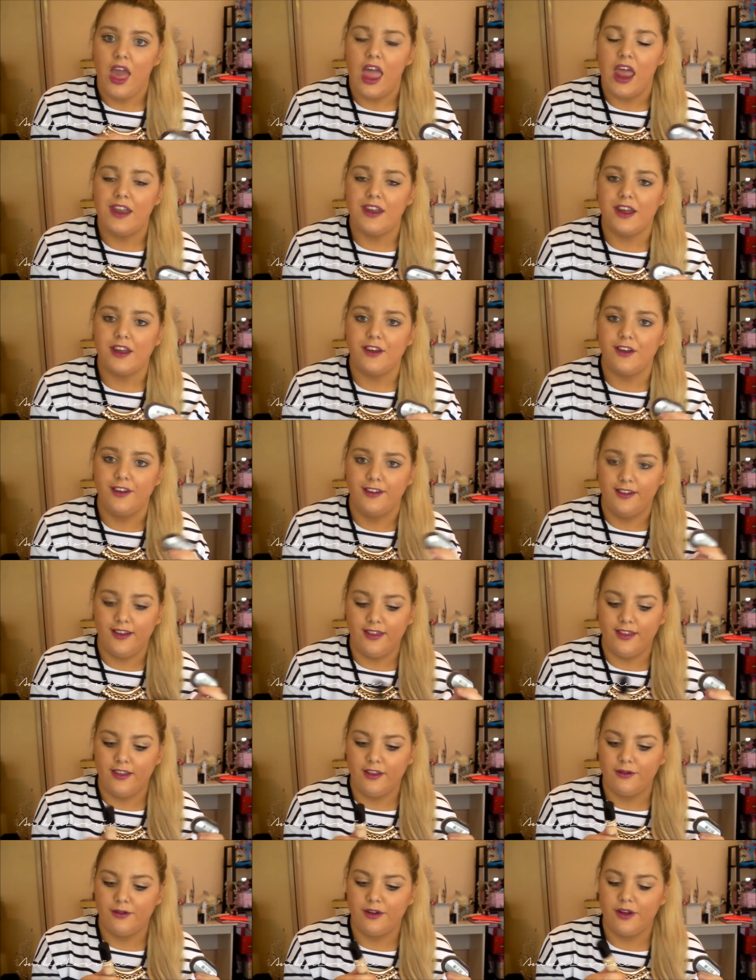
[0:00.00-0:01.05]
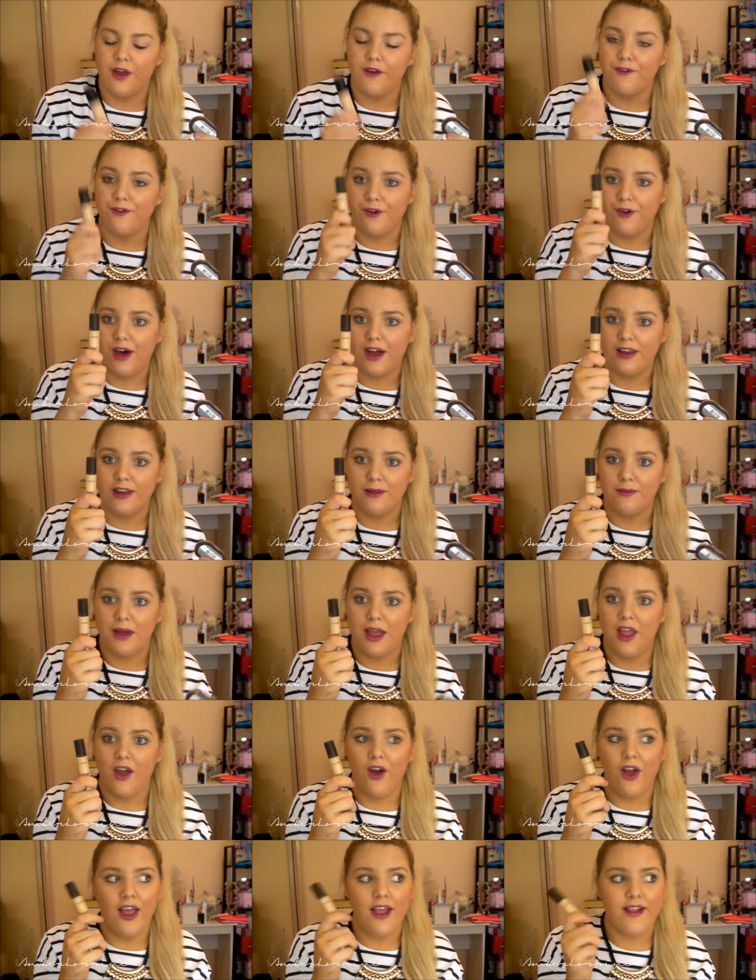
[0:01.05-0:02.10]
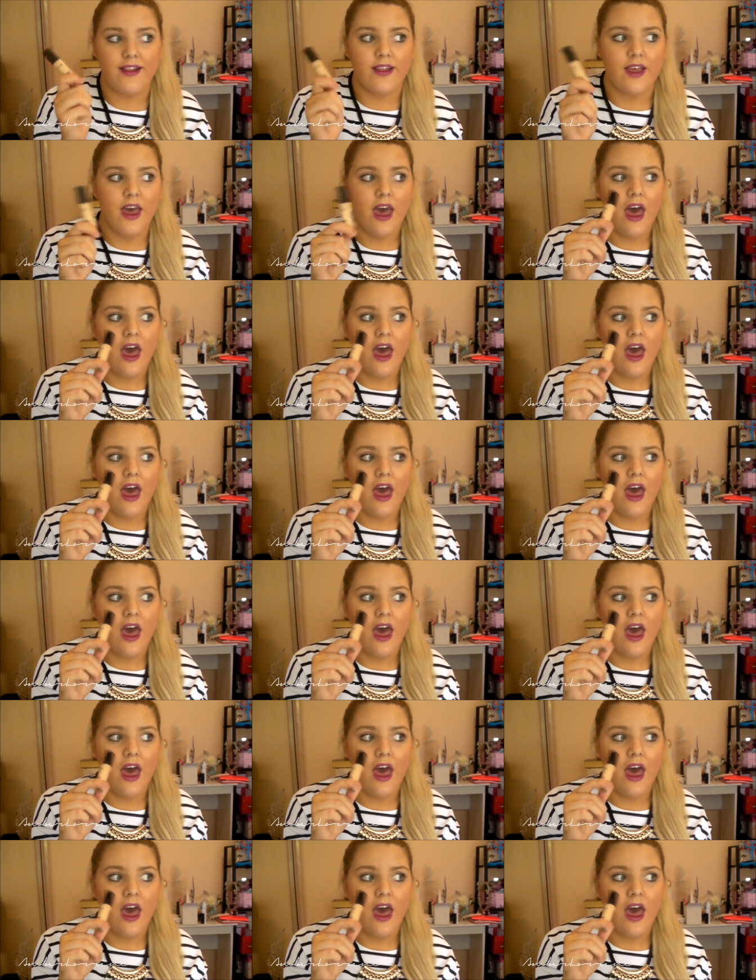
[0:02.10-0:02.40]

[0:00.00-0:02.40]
and I use this one for under my eyes.